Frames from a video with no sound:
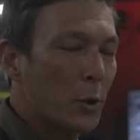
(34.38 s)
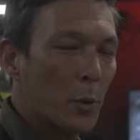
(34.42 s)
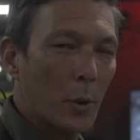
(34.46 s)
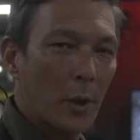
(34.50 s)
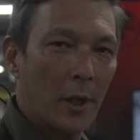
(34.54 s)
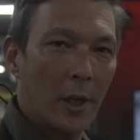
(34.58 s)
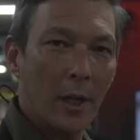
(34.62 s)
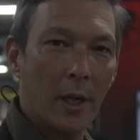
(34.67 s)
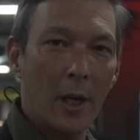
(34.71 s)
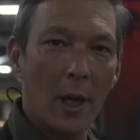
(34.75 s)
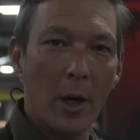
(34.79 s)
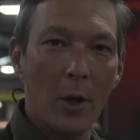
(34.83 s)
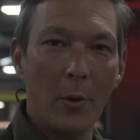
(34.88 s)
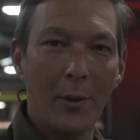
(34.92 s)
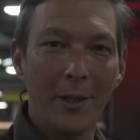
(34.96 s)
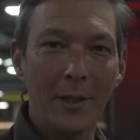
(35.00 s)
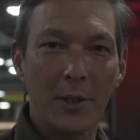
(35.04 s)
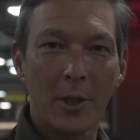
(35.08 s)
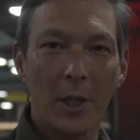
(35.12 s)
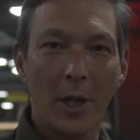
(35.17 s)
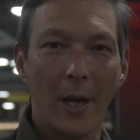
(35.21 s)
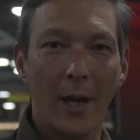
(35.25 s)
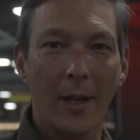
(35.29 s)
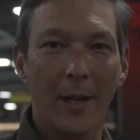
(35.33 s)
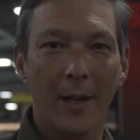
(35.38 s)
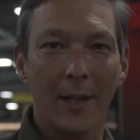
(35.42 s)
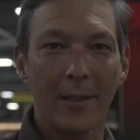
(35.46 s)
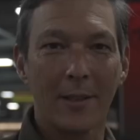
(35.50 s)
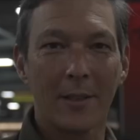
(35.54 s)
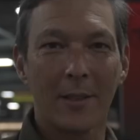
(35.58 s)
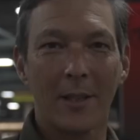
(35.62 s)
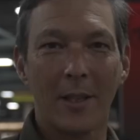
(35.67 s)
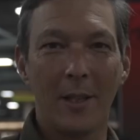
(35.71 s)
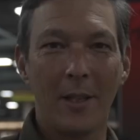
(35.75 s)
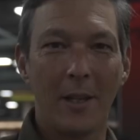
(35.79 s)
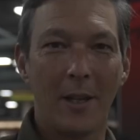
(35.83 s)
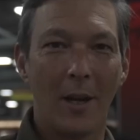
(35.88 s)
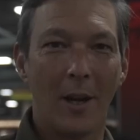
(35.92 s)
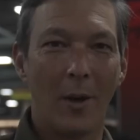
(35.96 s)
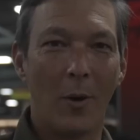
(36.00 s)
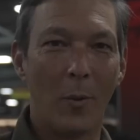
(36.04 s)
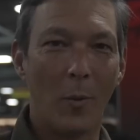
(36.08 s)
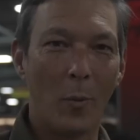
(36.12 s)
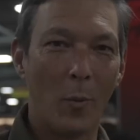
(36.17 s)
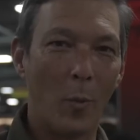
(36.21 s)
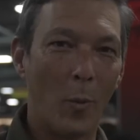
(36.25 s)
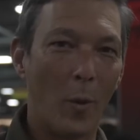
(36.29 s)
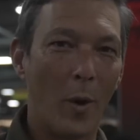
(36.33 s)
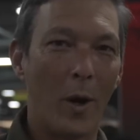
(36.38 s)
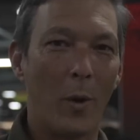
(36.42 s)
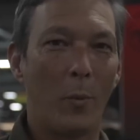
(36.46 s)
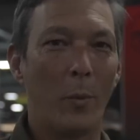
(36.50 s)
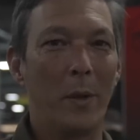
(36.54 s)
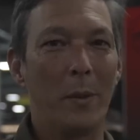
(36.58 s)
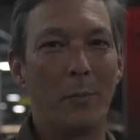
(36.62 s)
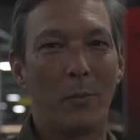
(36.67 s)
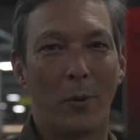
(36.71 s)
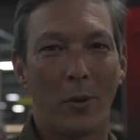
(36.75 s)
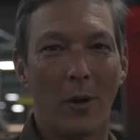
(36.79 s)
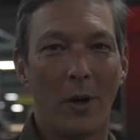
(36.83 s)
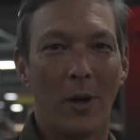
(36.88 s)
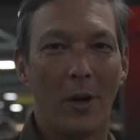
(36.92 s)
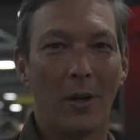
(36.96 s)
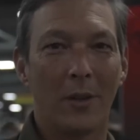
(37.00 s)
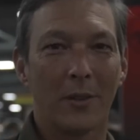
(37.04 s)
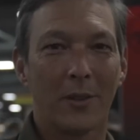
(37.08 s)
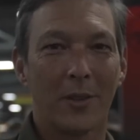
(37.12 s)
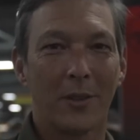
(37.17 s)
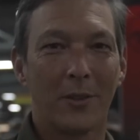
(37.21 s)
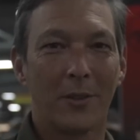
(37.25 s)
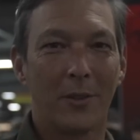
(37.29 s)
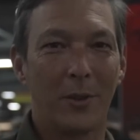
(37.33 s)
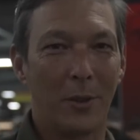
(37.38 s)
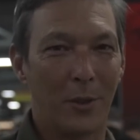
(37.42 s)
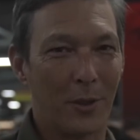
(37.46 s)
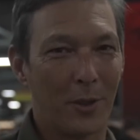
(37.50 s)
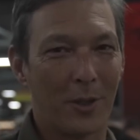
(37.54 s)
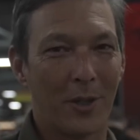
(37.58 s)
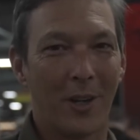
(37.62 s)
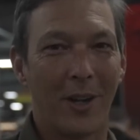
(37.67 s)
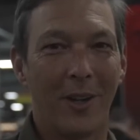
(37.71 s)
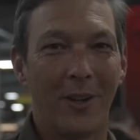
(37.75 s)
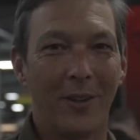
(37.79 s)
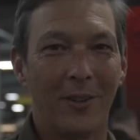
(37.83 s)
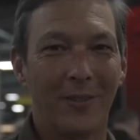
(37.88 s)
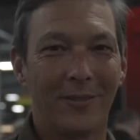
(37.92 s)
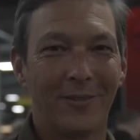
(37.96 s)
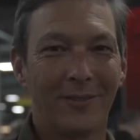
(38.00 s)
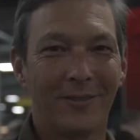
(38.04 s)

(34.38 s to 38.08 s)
we're going to go and check and see what we brought to the show.